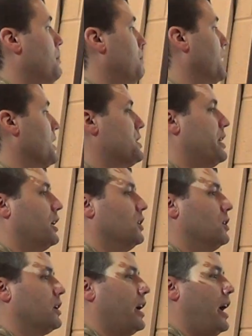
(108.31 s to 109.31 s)
Let's take a
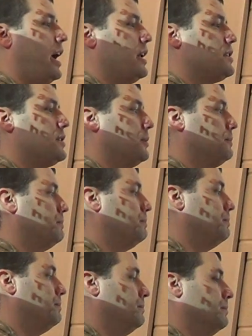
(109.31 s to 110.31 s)
look at
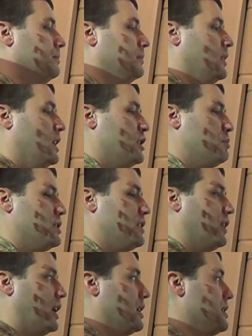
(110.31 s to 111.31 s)
a
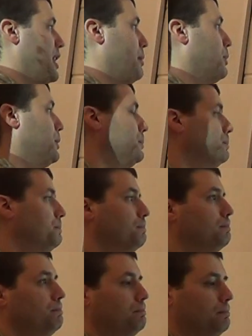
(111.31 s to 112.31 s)
specific example.
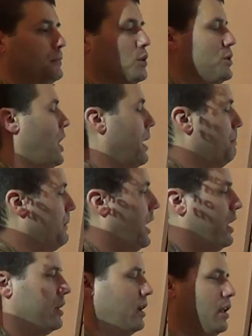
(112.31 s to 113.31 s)
Oh, sorry,
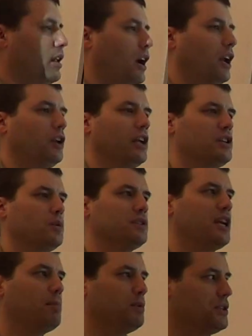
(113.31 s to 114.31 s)
I'm going to get to
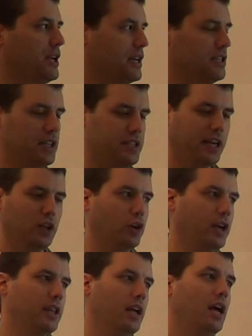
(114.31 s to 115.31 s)
examples next. Let's take a look
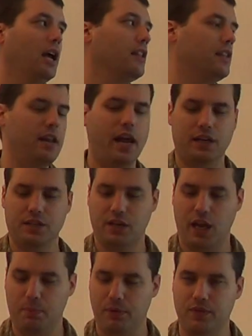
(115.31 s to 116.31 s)
at the next
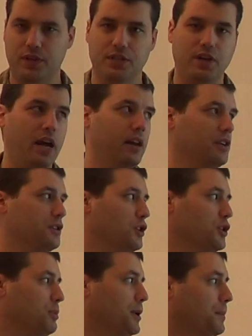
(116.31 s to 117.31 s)
type of design,
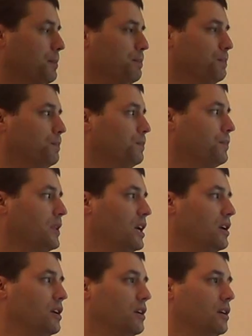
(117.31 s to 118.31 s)
excuse me.
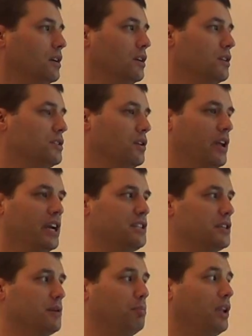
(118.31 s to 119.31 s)
So next
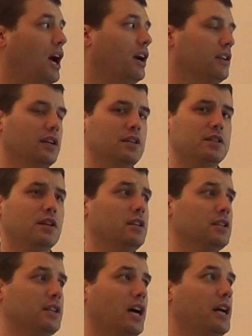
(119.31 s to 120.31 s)
is a blocked
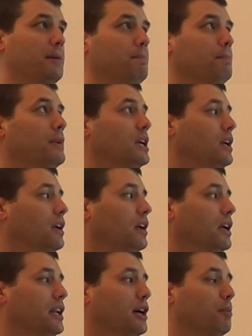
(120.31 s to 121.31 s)
design.
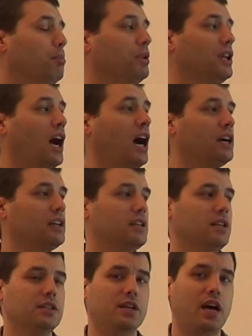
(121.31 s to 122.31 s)
In a block
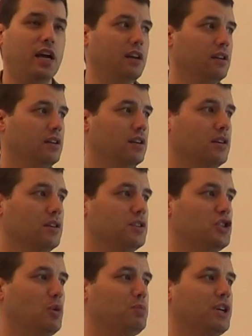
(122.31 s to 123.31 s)
design,
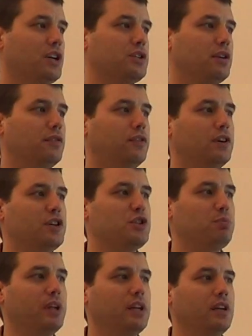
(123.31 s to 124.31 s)
subjects are first
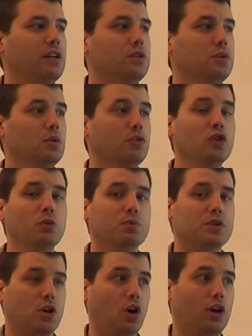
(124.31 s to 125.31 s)
split into
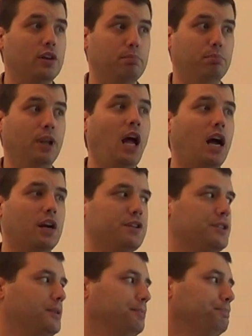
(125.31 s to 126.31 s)
groups called
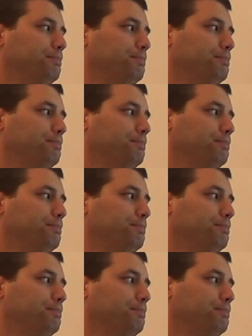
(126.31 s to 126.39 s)
blocks.